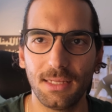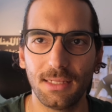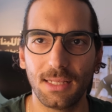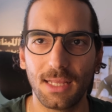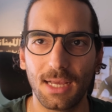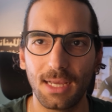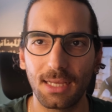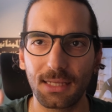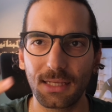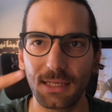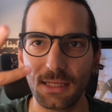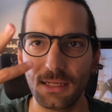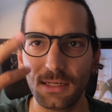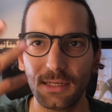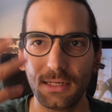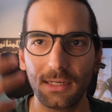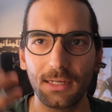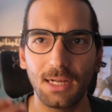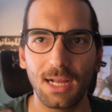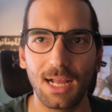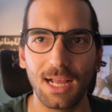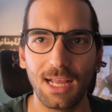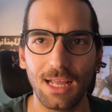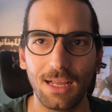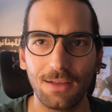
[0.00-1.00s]
Like here,
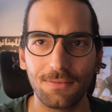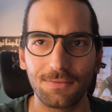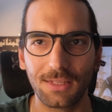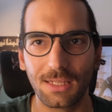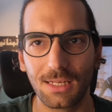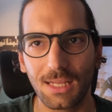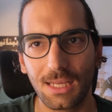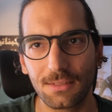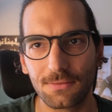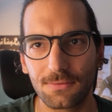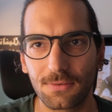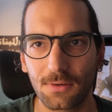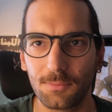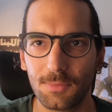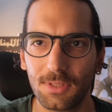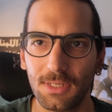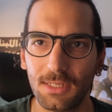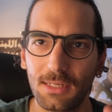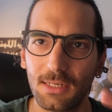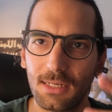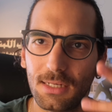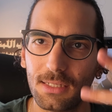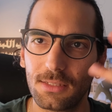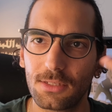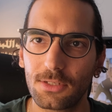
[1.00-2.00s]
I have the light from
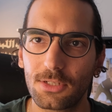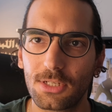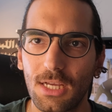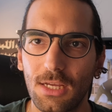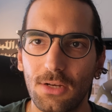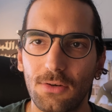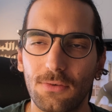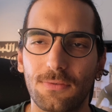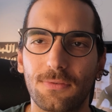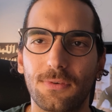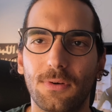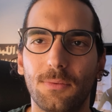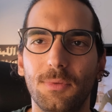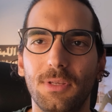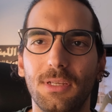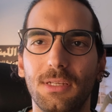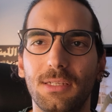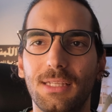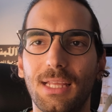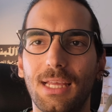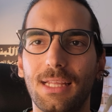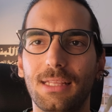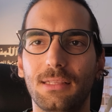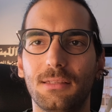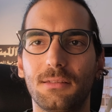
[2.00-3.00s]
here and the shadow from here.
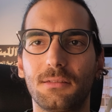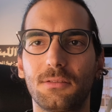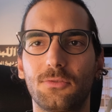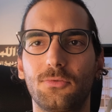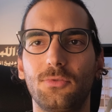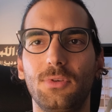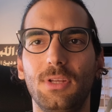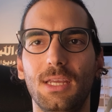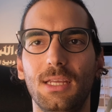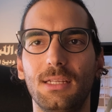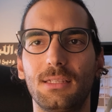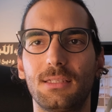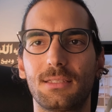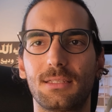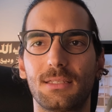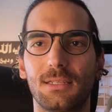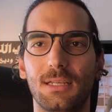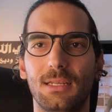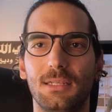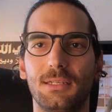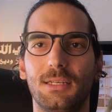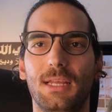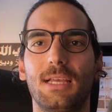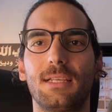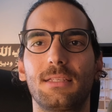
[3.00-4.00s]
That creates
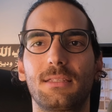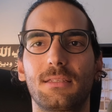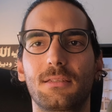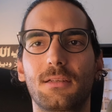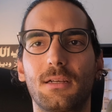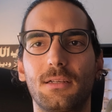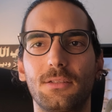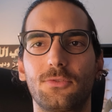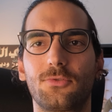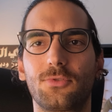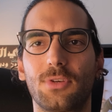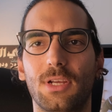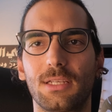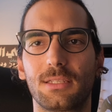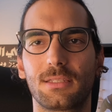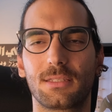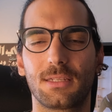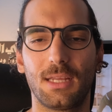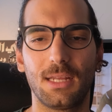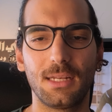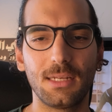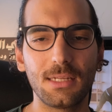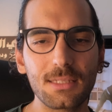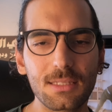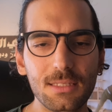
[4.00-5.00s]
a nice contrast,
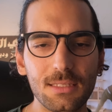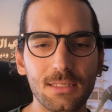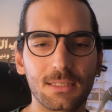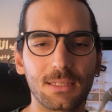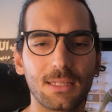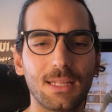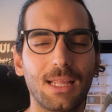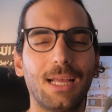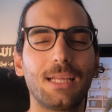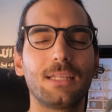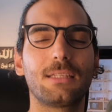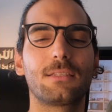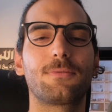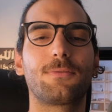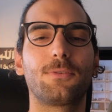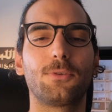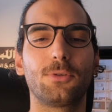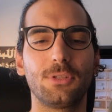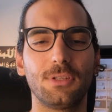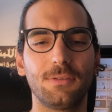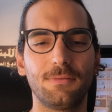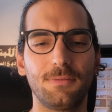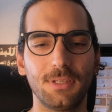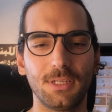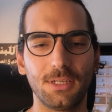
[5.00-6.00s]
and it's nice for
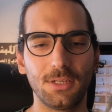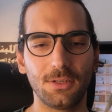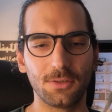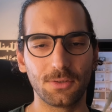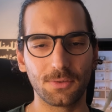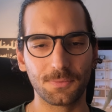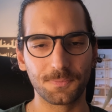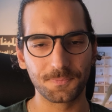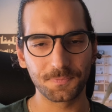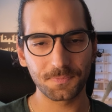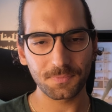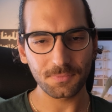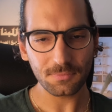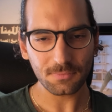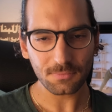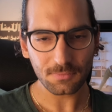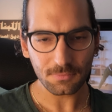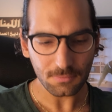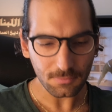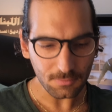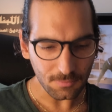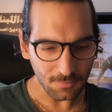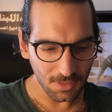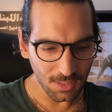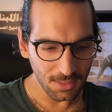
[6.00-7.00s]
the video.
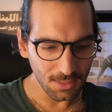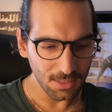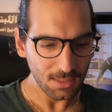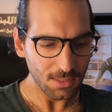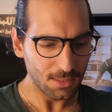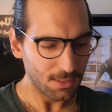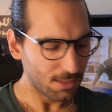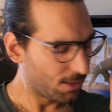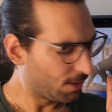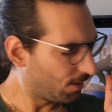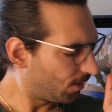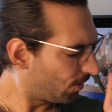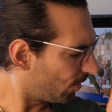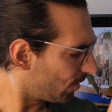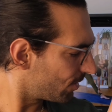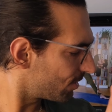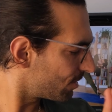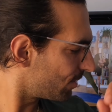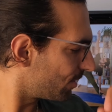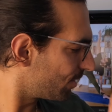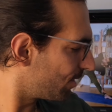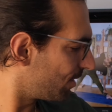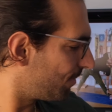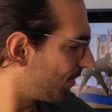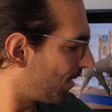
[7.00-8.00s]

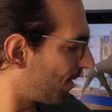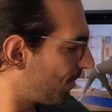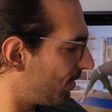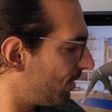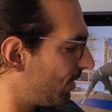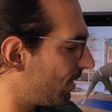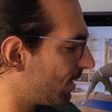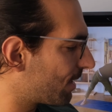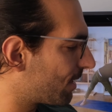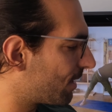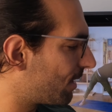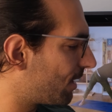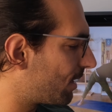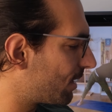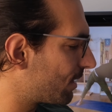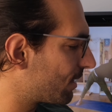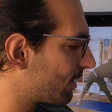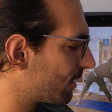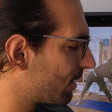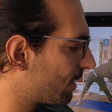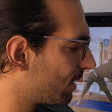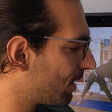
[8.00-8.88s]
Also, the memory card.